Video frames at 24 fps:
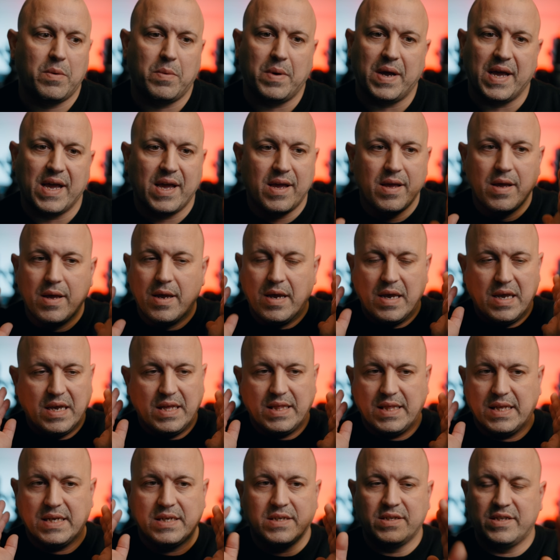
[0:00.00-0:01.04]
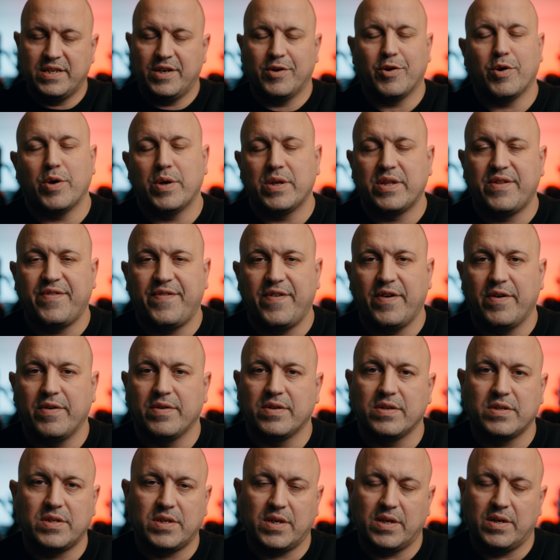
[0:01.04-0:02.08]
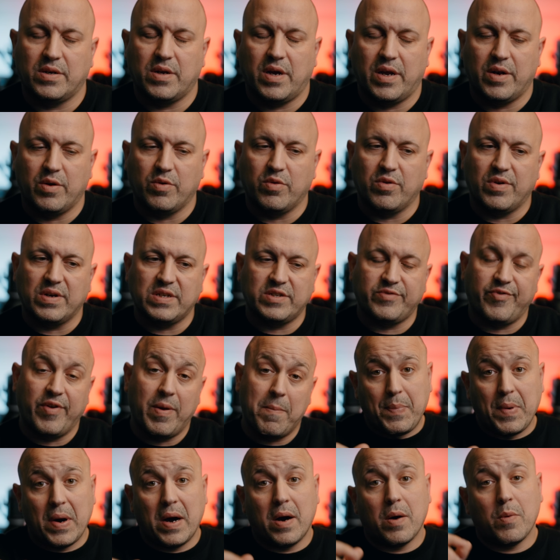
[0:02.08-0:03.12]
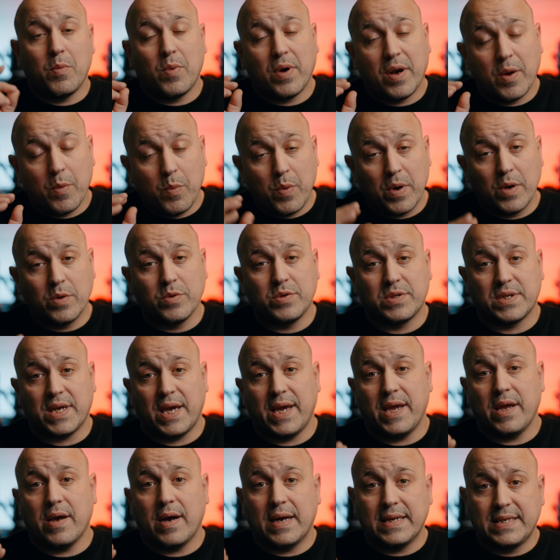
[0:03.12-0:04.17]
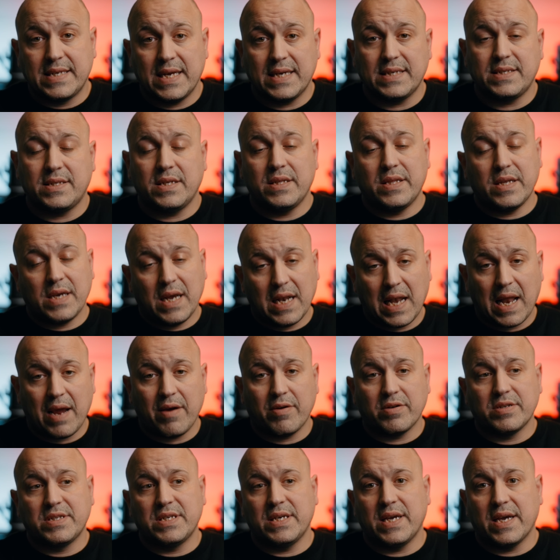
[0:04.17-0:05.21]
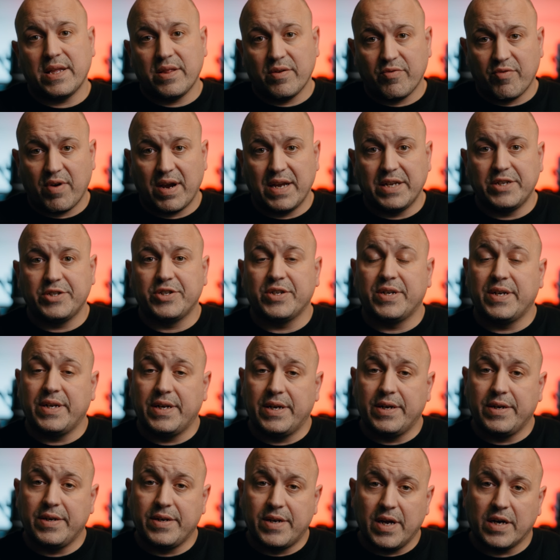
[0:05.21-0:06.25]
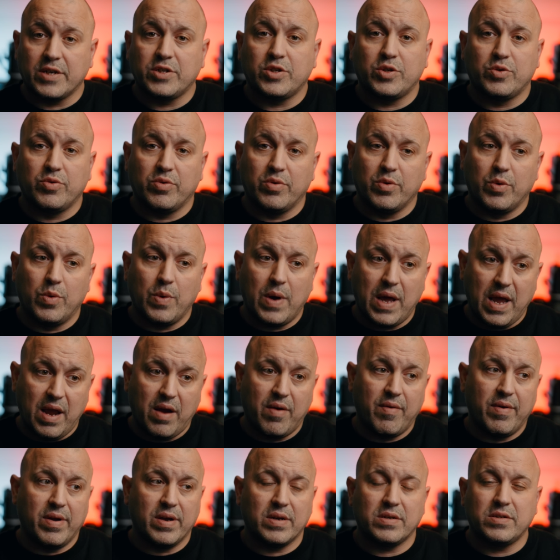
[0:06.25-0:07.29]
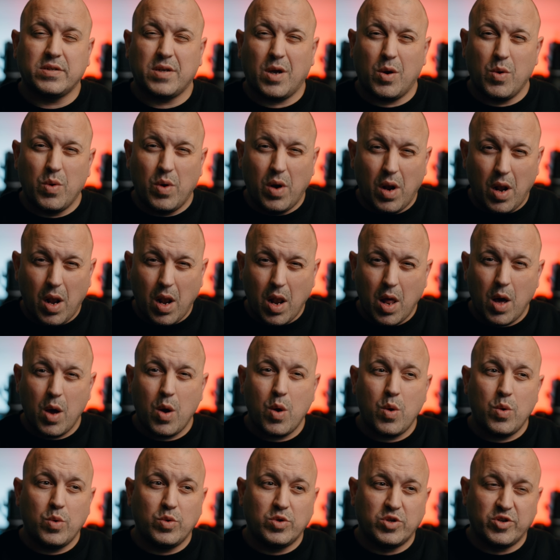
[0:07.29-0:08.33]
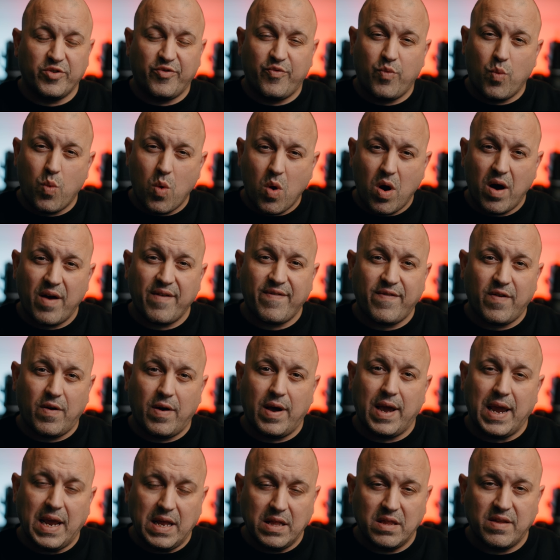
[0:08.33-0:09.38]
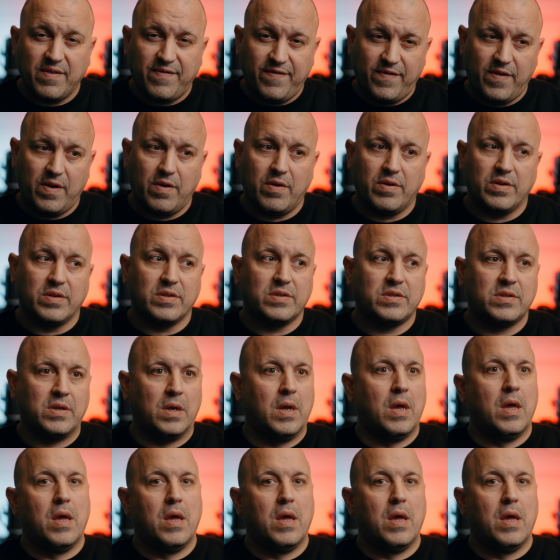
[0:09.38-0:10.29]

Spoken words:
where there's zero interference and all the rest of it. But what I will say, I tested the clarity and the range in an industrial area, so loads of Wi-Fi interference,